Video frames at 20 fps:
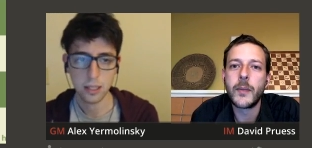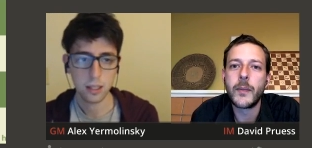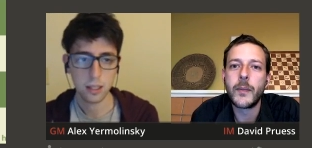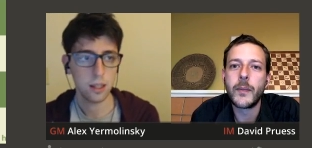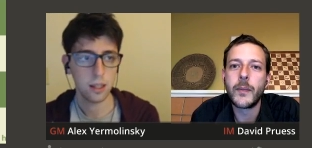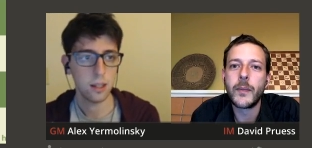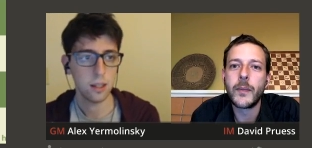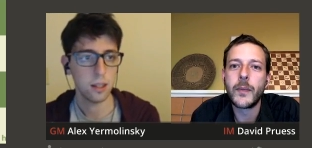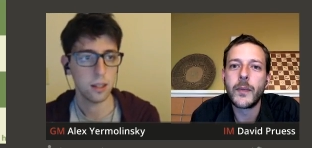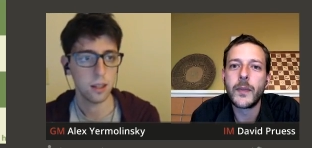
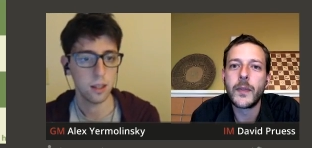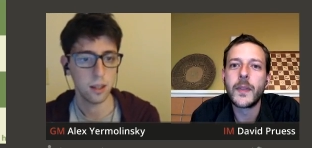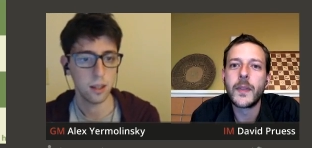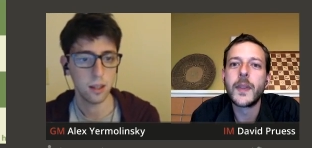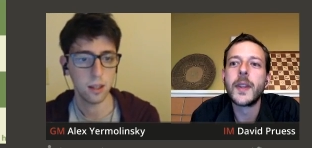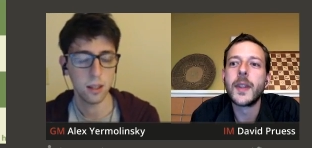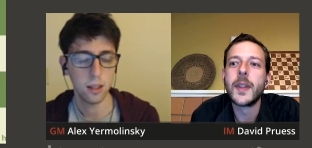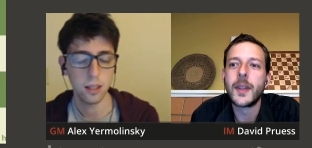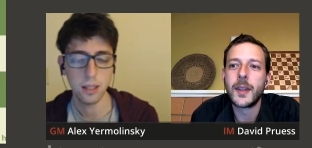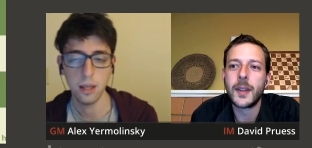Speaker 1: Iceland and
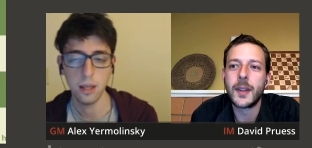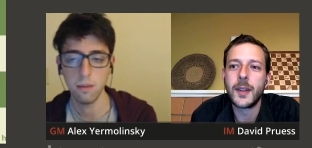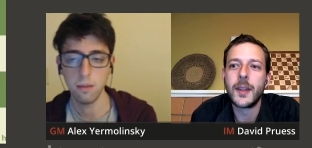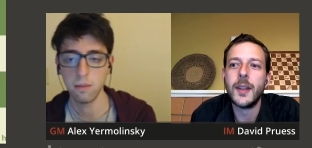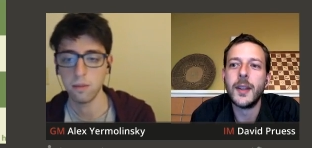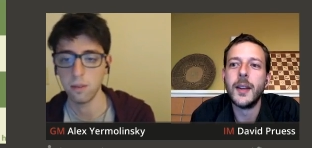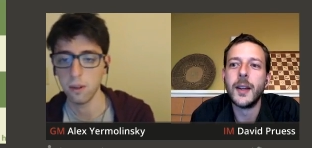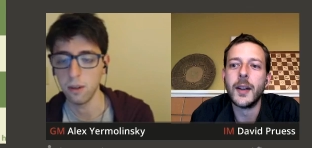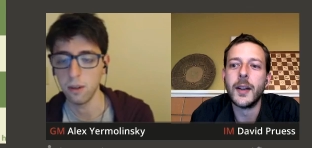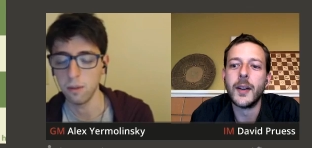the
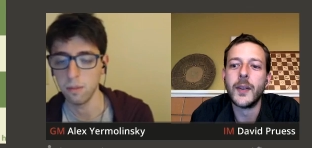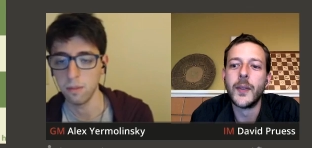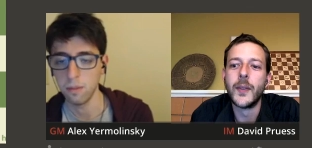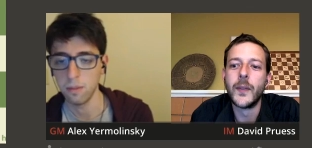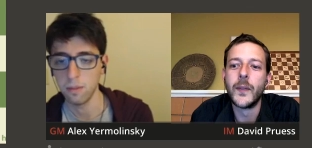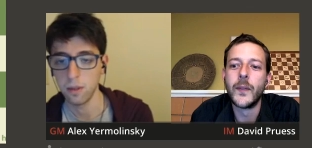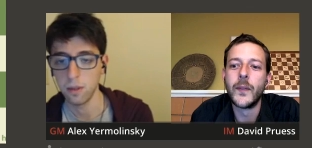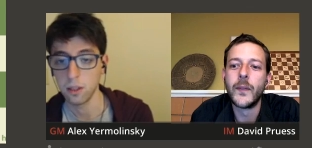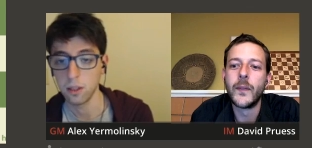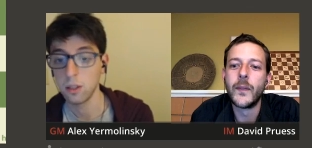
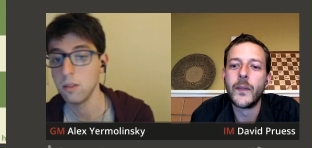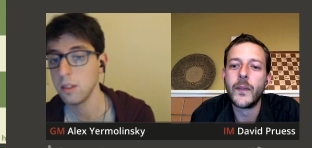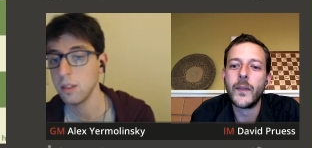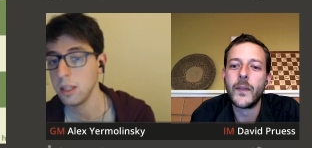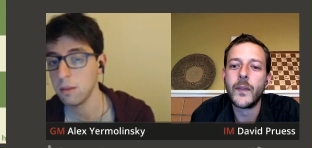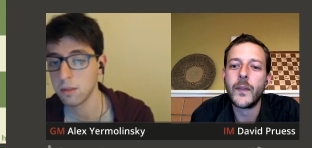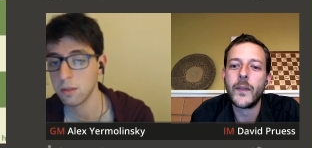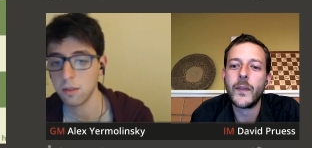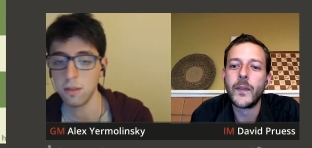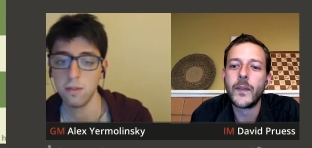two
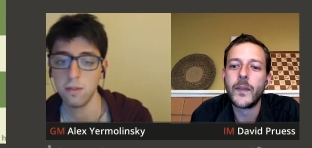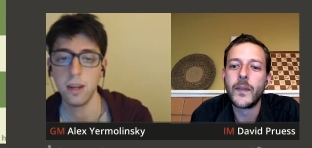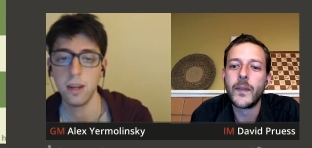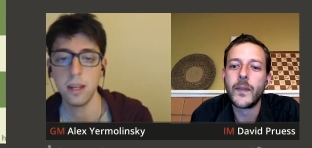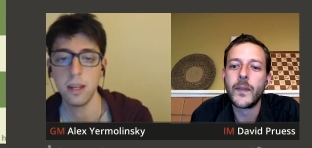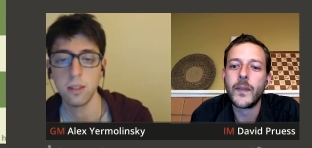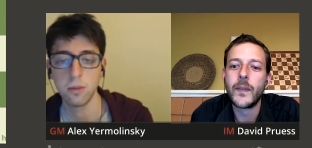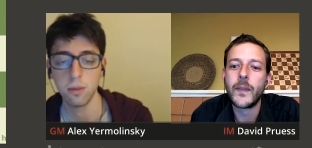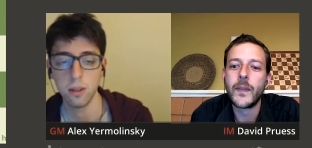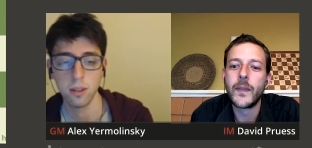teams from
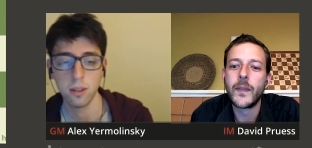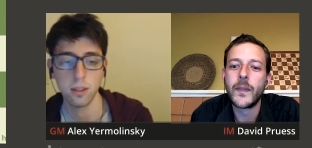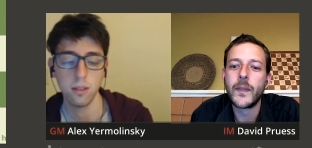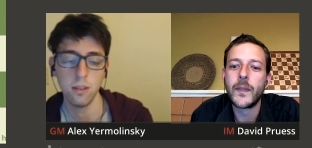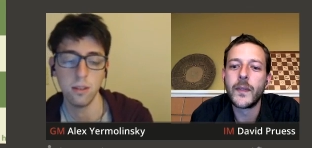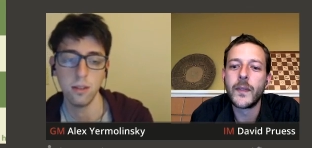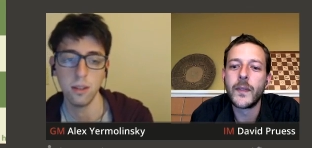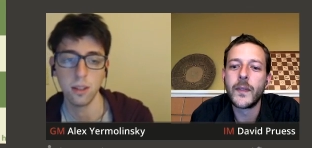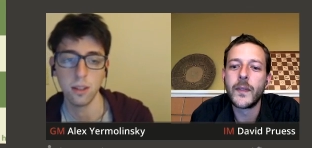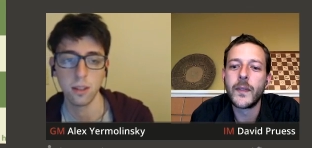France were
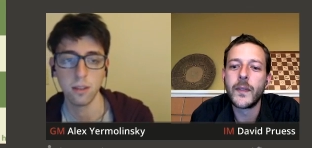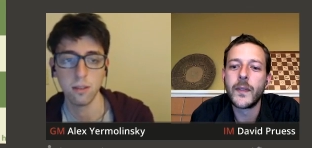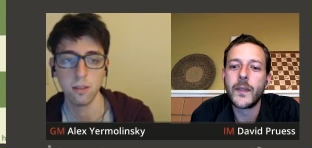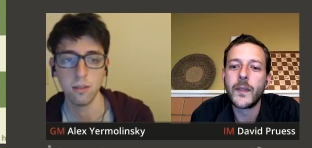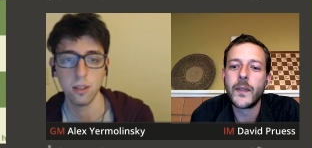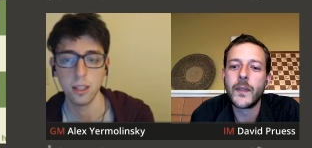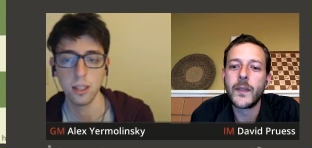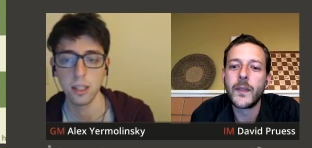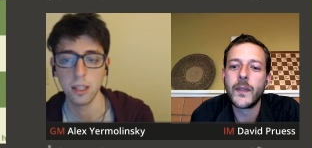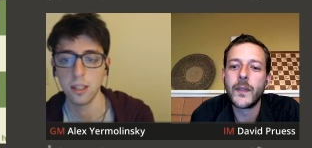also doing
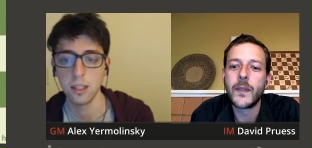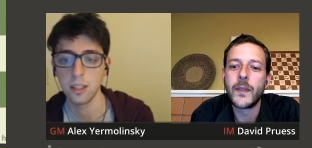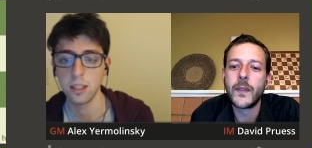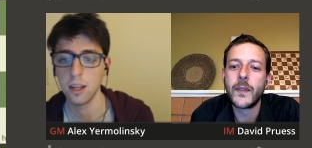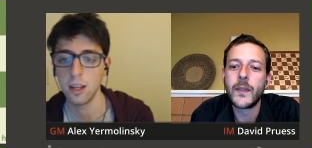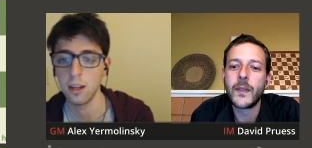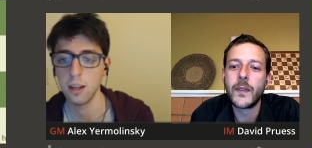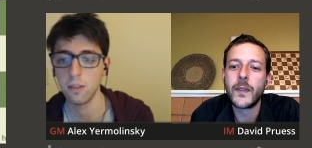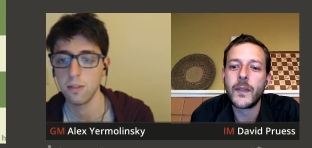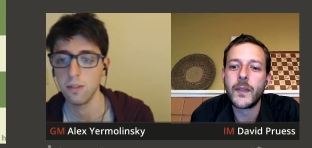really good
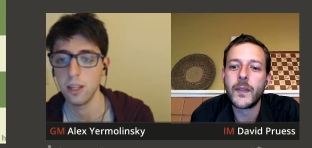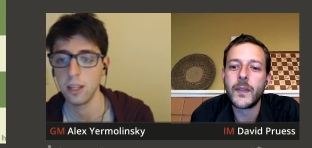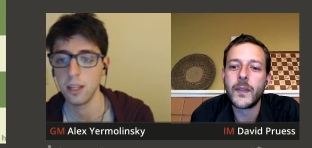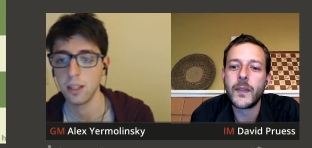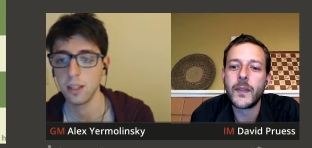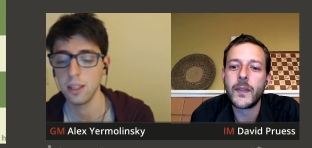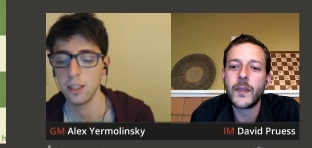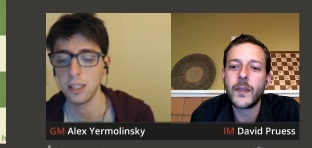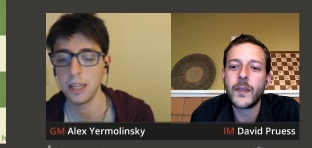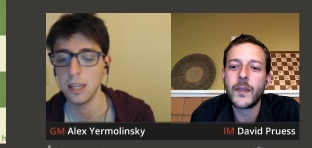stuff,
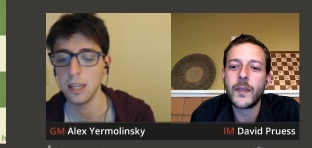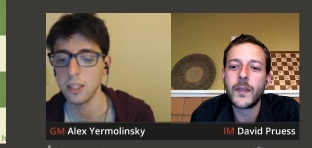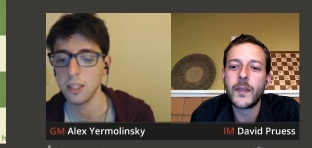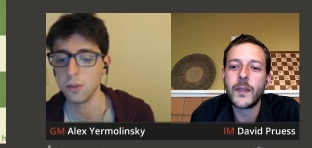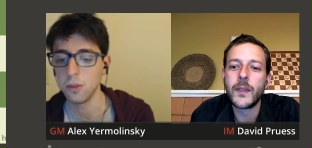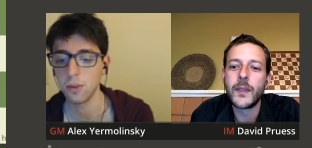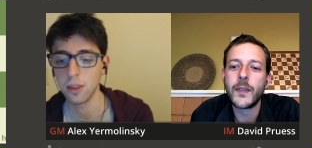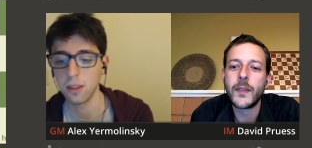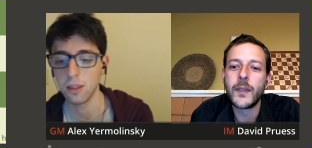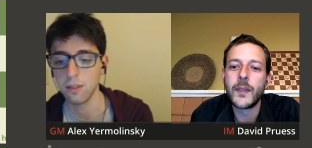like
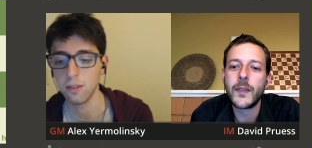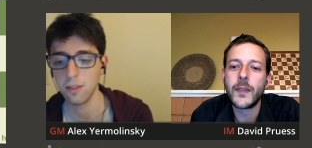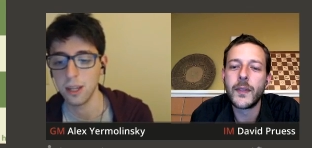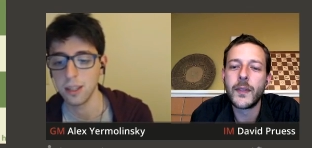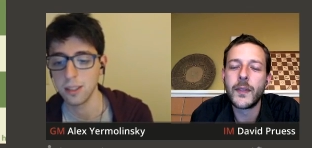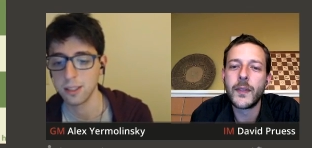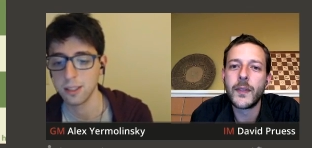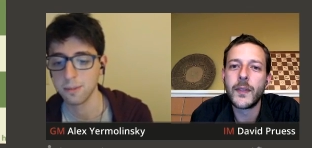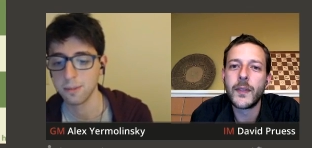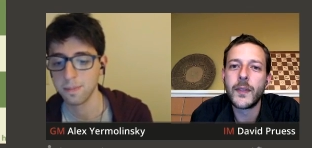engaging with the
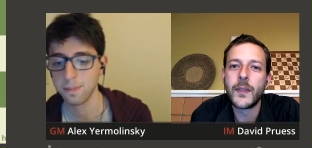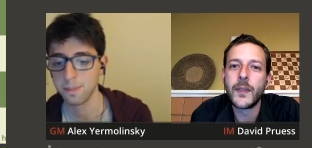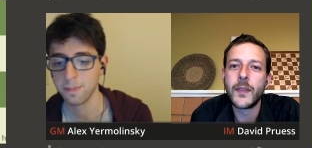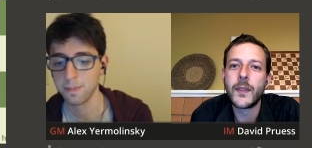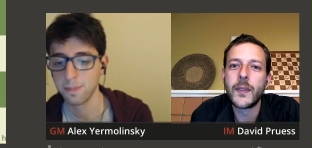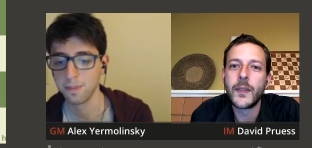fans.